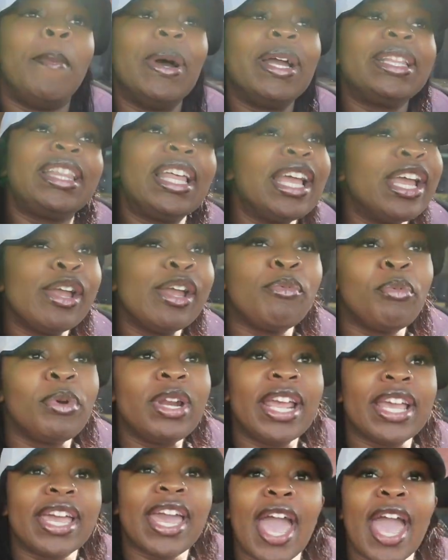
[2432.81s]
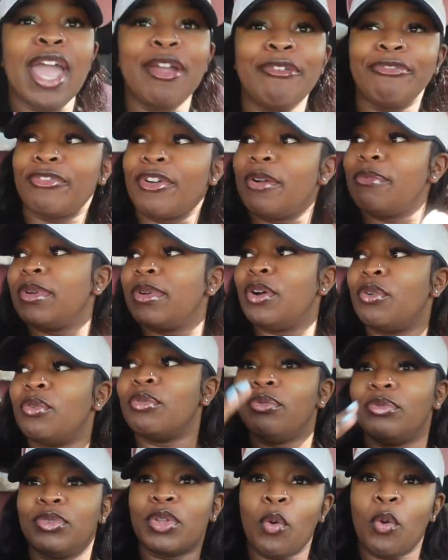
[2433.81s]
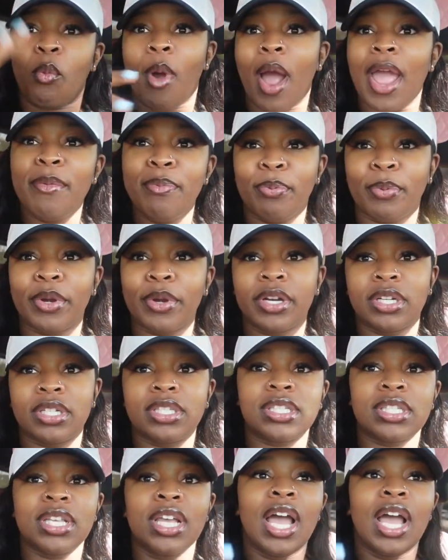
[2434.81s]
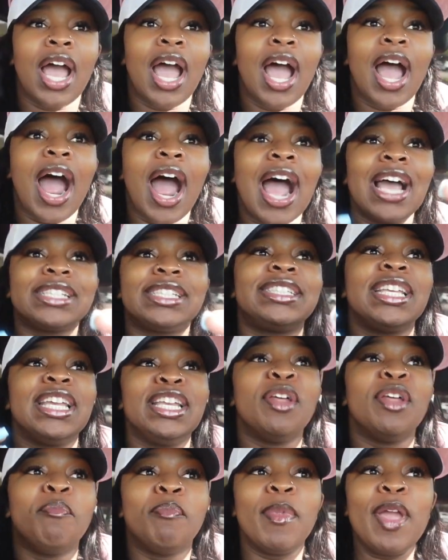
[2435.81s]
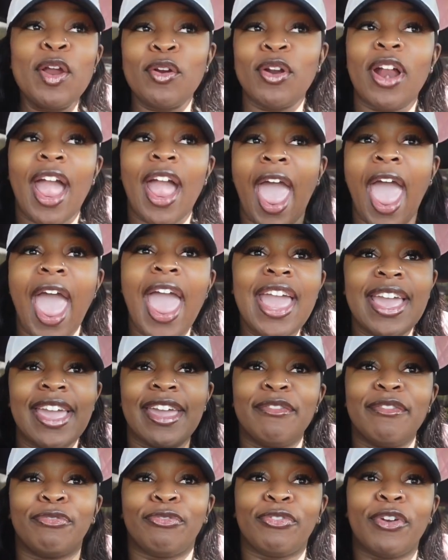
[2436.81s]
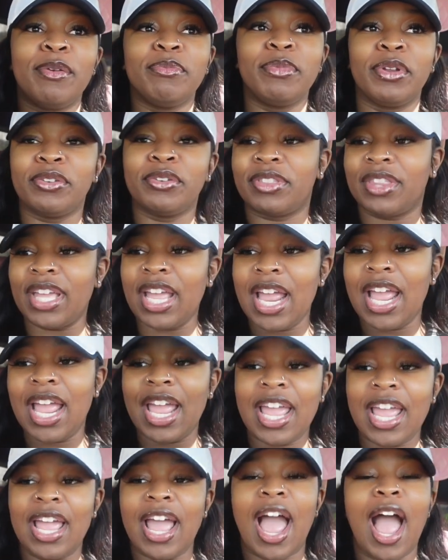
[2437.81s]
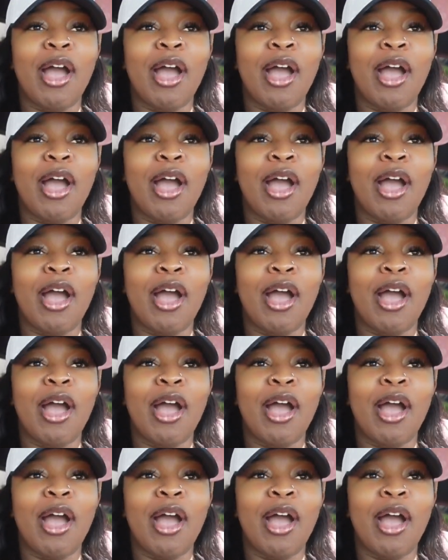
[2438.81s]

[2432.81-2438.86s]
But then when it came from the wipers, I seen the mirror hanging from the thing.